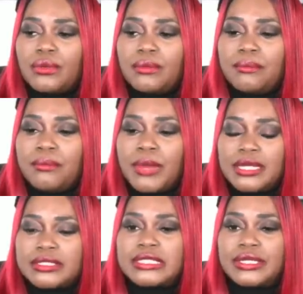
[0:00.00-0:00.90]

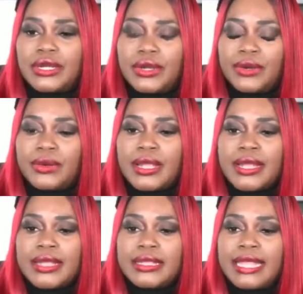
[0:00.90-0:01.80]
months ago
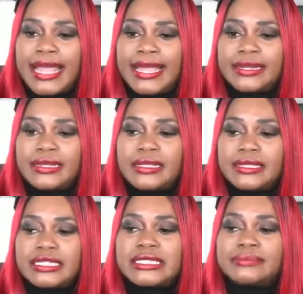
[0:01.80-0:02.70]
that
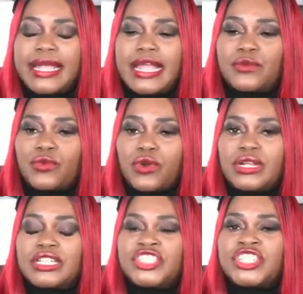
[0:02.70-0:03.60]
this man wrote
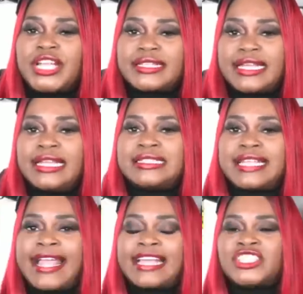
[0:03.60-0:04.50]
a check that his
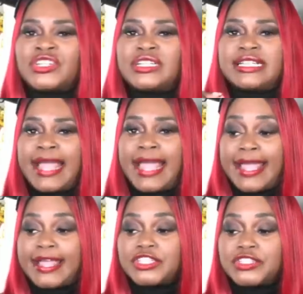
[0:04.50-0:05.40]
ass couldn't
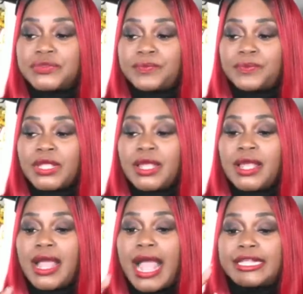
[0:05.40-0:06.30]
cash.
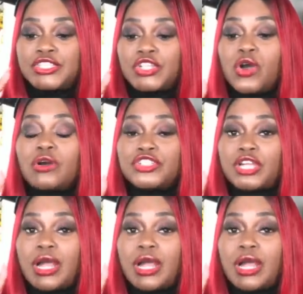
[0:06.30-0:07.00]
I told y'all